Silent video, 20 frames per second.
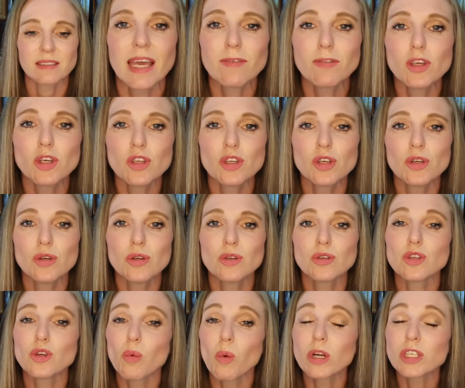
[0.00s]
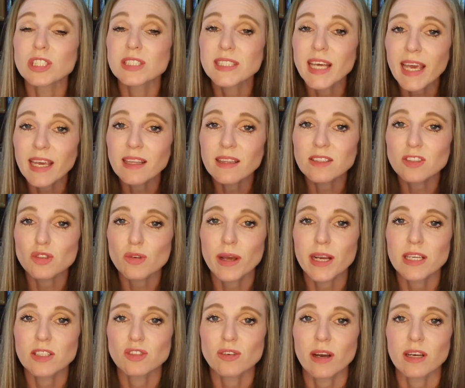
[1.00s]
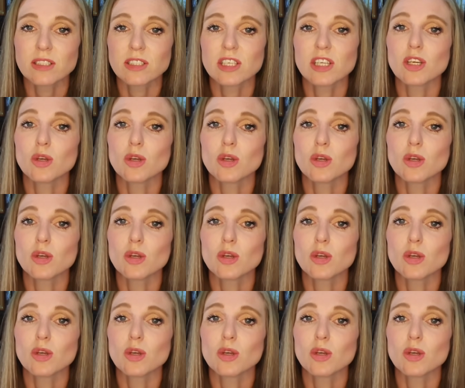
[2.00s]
If you're new, you want to take this trading strategy,